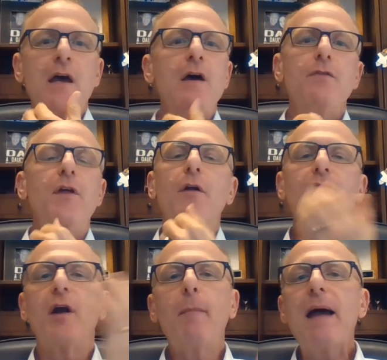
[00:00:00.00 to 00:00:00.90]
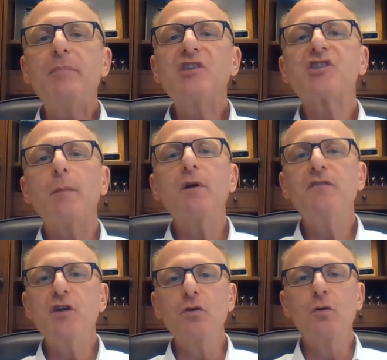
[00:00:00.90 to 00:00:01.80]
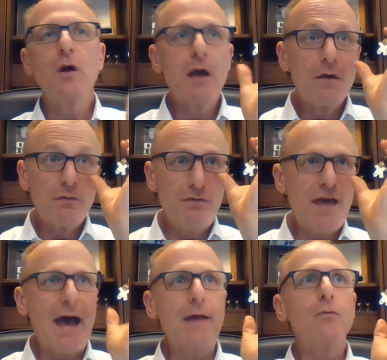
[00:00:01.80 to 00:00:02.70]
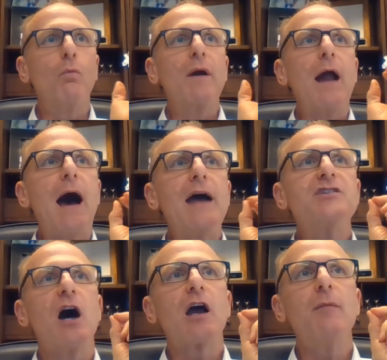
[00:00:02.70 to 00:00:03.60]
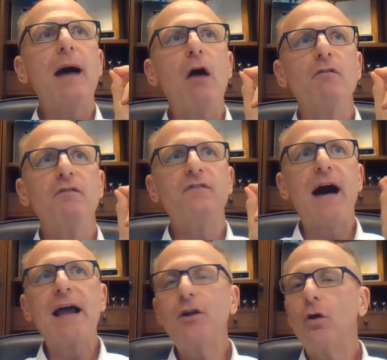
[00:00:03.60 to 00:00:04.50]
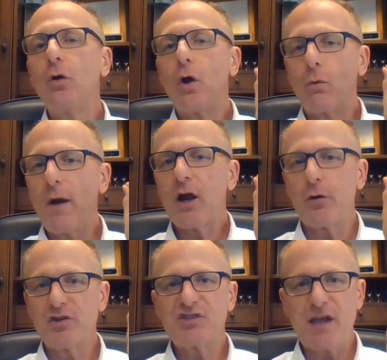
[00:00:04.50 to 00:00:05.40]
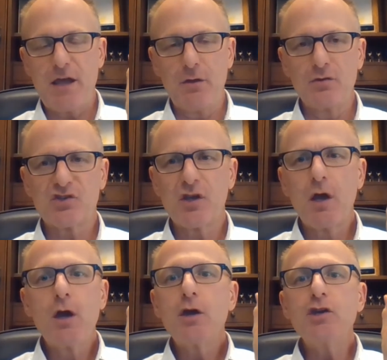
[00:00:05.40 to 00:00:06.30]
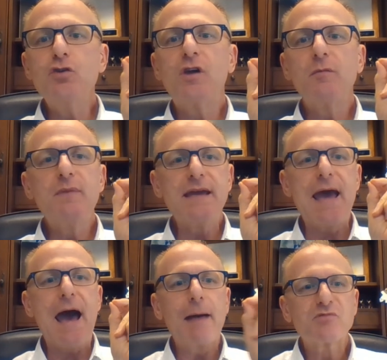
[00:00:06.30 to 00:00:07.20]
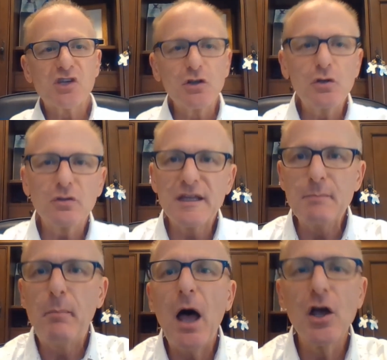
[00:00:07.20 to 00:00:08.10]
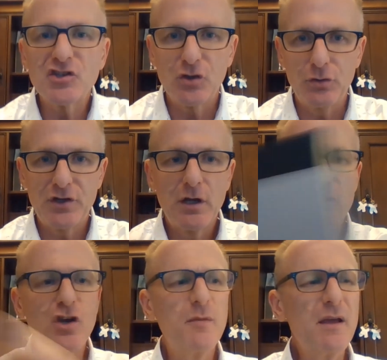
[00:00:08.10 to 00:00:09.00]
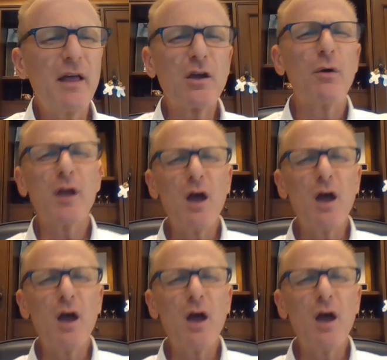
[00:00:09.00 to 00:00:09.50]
There might be some of you that when I talk about vinyl record sales, you could be absolutely puzzled. You could be like going,